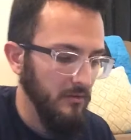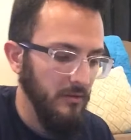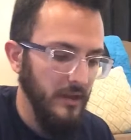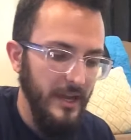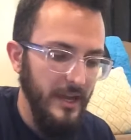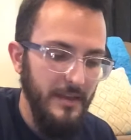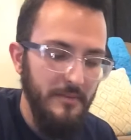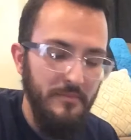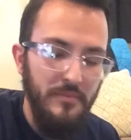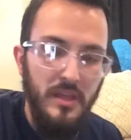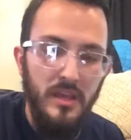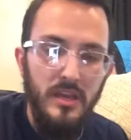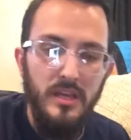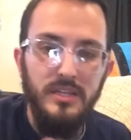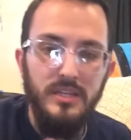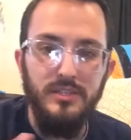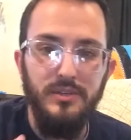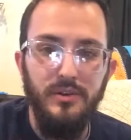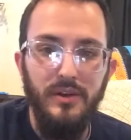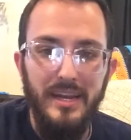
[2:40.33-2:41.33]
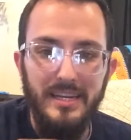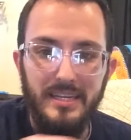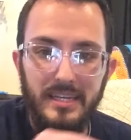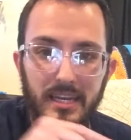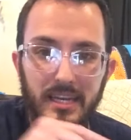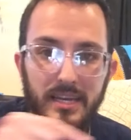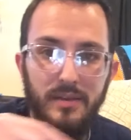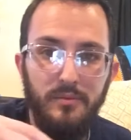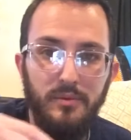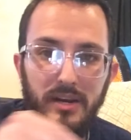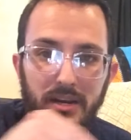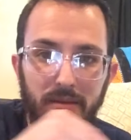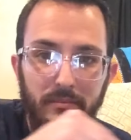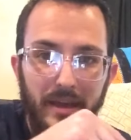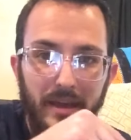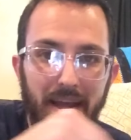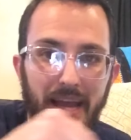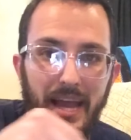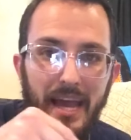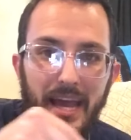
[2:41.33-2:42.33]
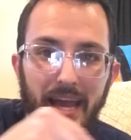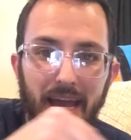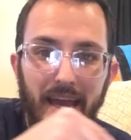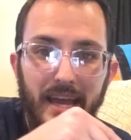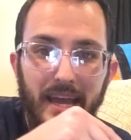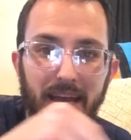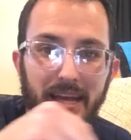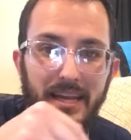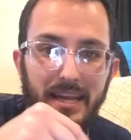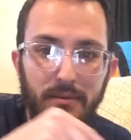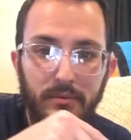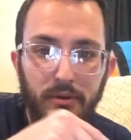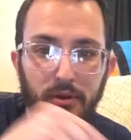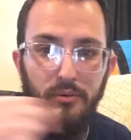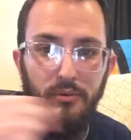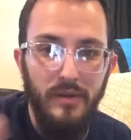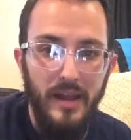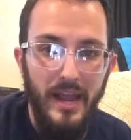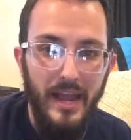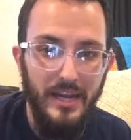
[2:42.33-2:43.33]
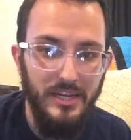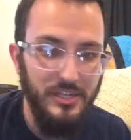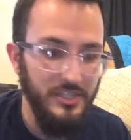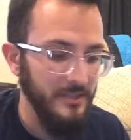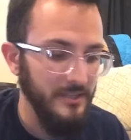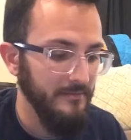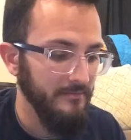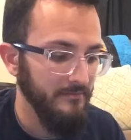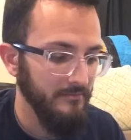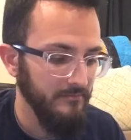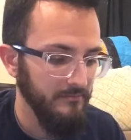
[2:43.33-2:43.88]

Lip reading: Okay? So ideally, we're going to make a chemical reaction.